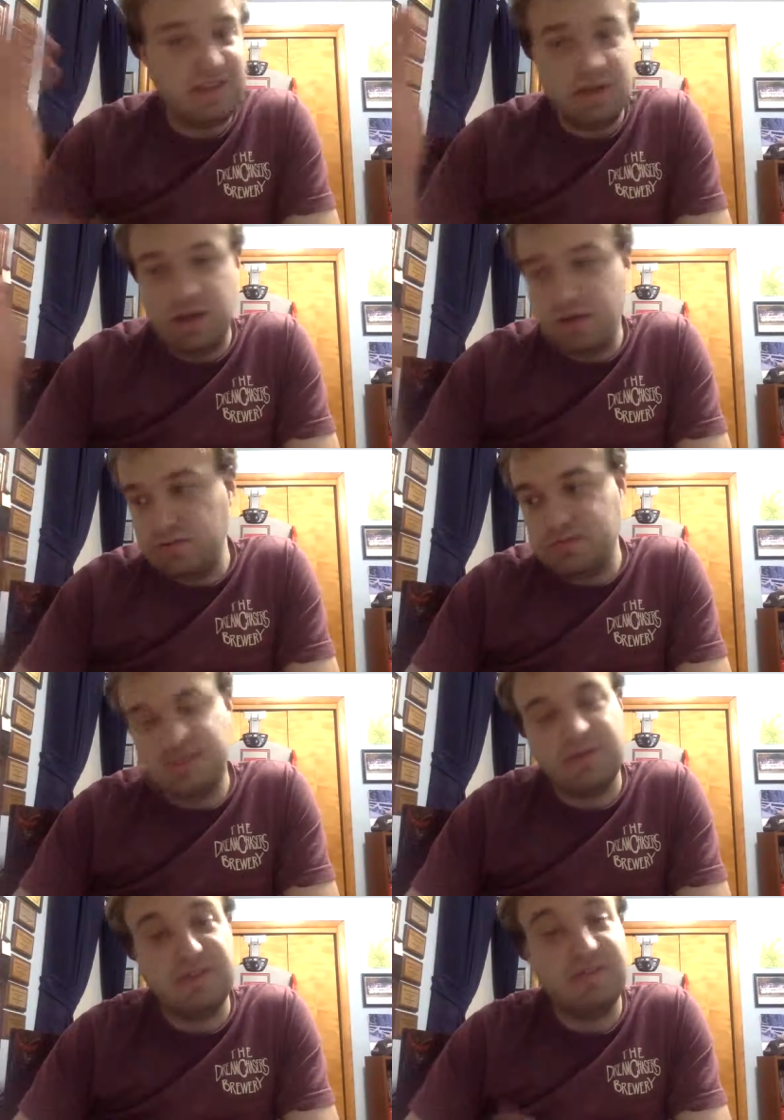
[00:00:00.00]
you know,
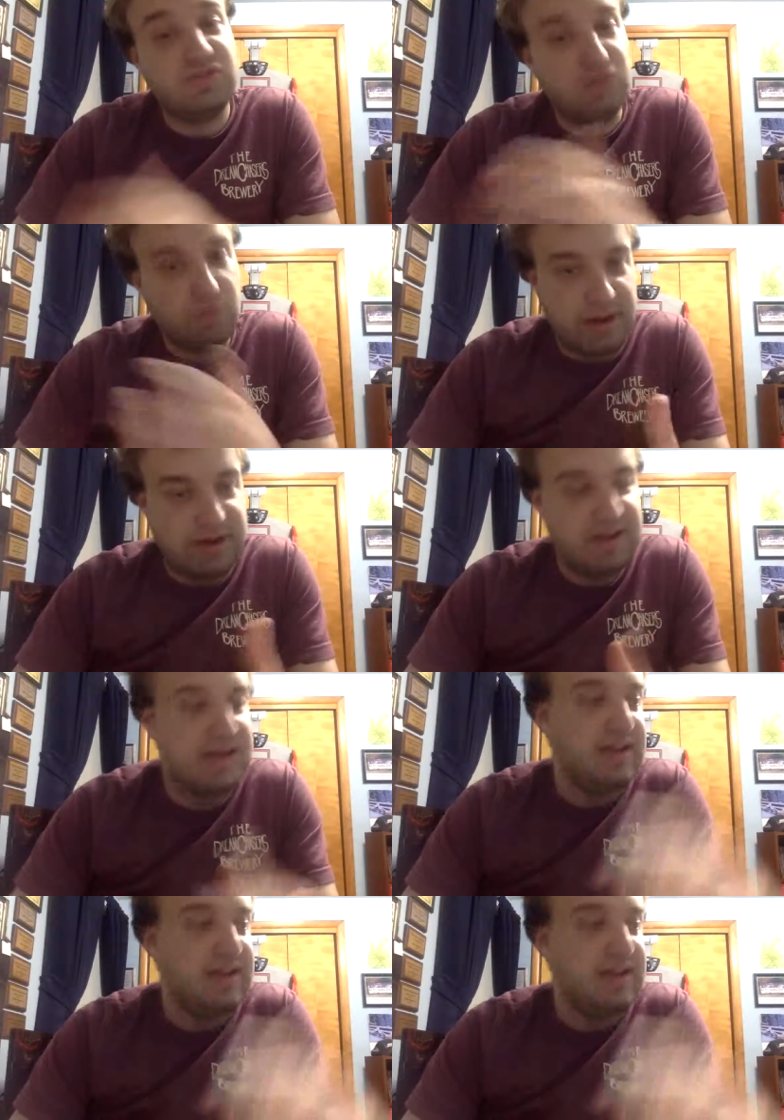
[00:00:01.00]
SummerSlam's a dual brand.